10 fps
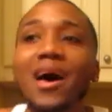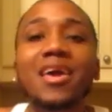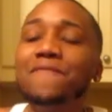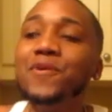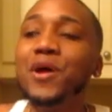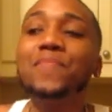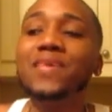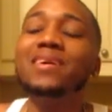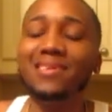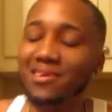if you
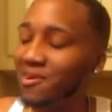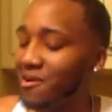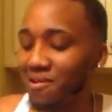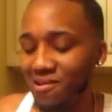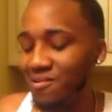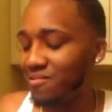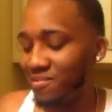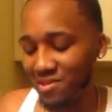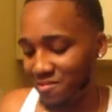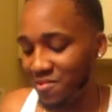don't,
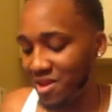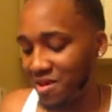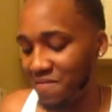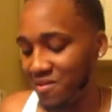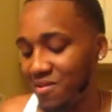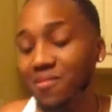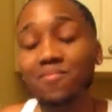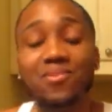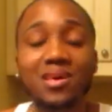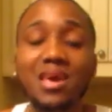girl, whatever.
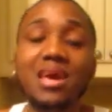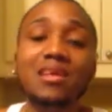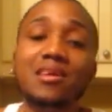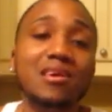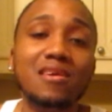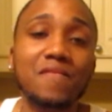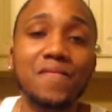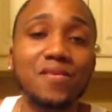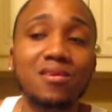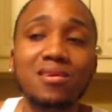But Kandi didn't give
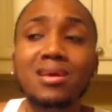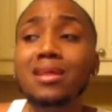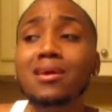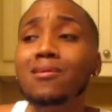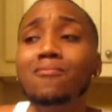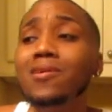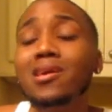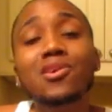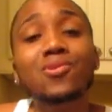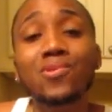a fuck. Nene,
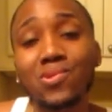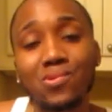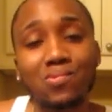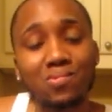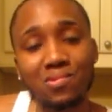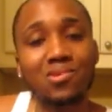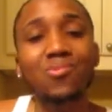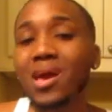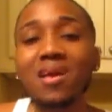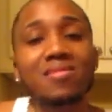what can you do?
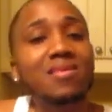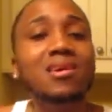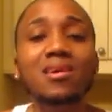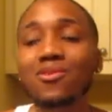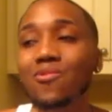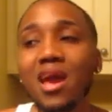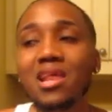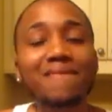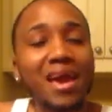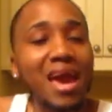You can't sing. You
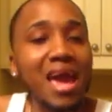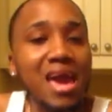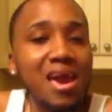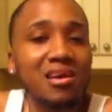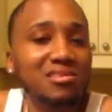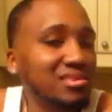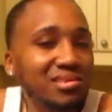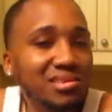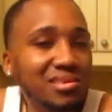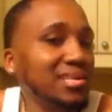can't even act.
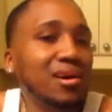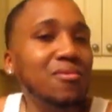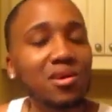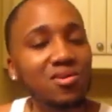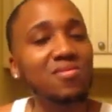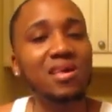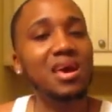So what are you